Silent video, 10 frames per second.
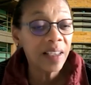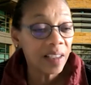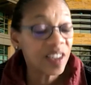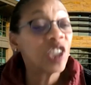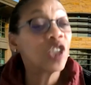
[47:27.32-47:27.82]

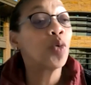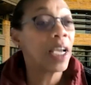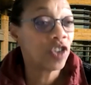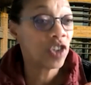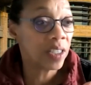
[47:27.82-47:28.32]

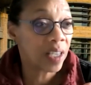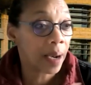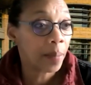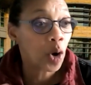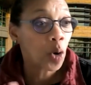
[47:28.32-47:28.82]
situations that
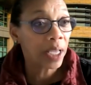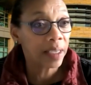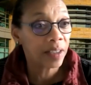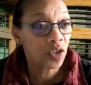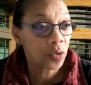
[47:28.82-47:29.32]
I'm going
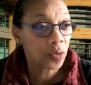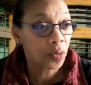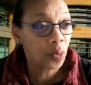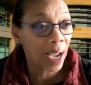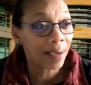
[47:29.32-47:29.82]
into
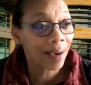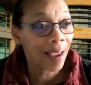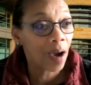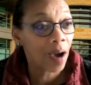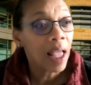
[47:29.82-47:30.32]
right
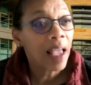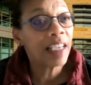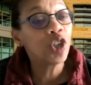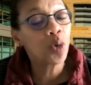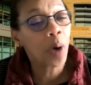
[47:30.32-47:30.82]
now,
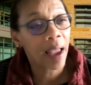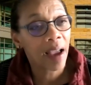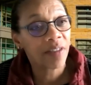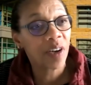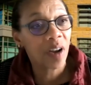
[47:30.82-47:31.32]
and do I
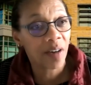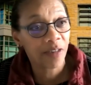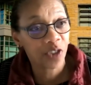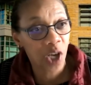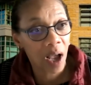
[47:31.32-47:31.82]
have
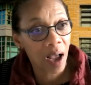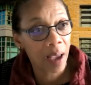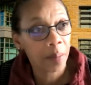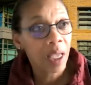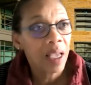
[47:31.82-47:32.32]
enough
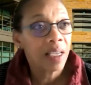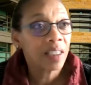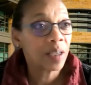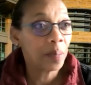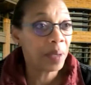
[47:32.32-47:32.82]
time
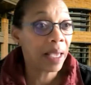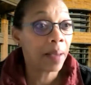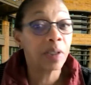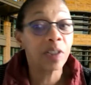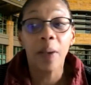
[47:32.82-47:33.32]
to be
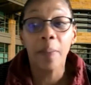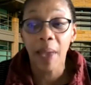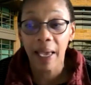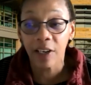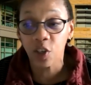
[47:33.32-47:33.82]
able to
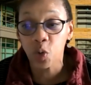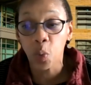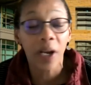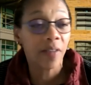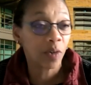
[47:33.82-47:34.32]
manage
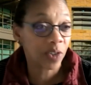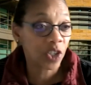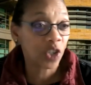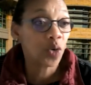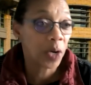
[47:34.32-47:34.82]
whatever
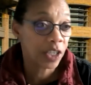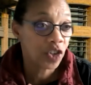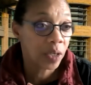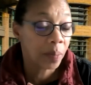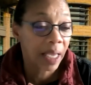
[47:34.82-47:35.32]

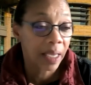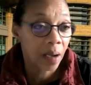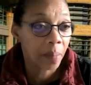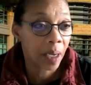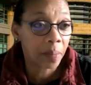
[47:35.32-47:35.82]
situation may
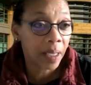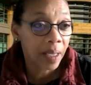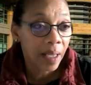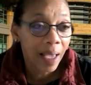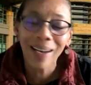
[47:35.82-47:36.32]
come up?
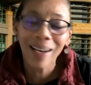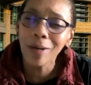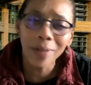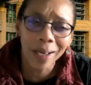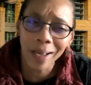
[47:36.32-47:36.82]
And I
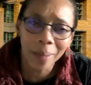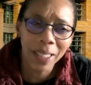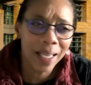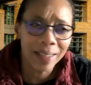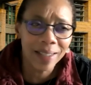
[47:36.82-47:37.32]
know, I
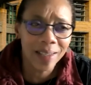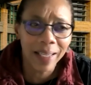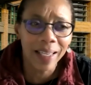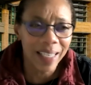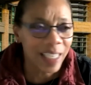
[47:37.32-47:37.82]
mean, that's
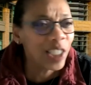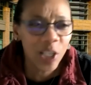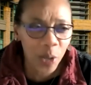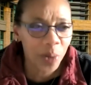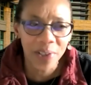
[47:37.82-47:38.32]
like
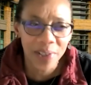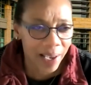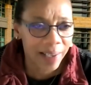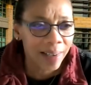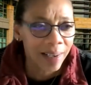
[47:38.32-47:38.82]
easier
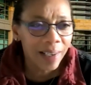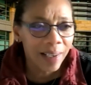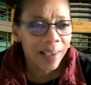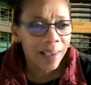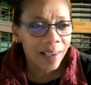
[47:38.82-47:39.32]
said,
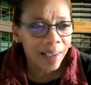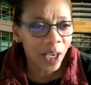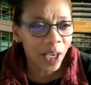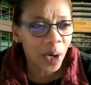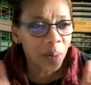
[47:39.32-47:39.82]

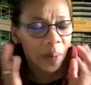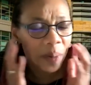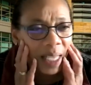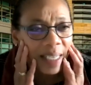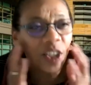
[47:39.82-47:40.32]

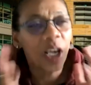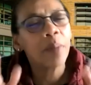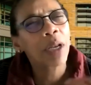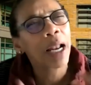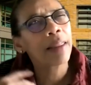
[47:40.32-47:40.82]
than done,
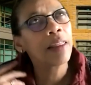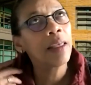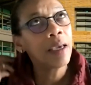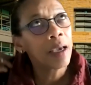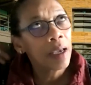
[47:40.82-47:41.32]
but I
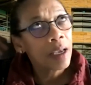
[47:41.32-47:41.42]
think